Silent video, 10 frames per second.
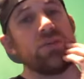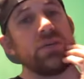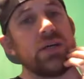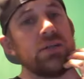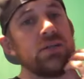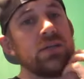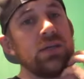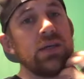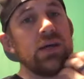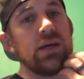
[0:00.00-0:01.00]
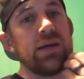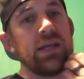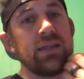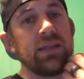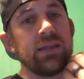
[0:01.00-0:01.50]
done the uh,
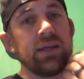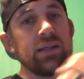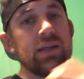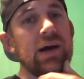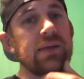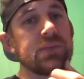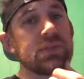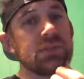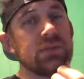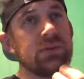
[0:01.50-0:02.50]
anything that climbs.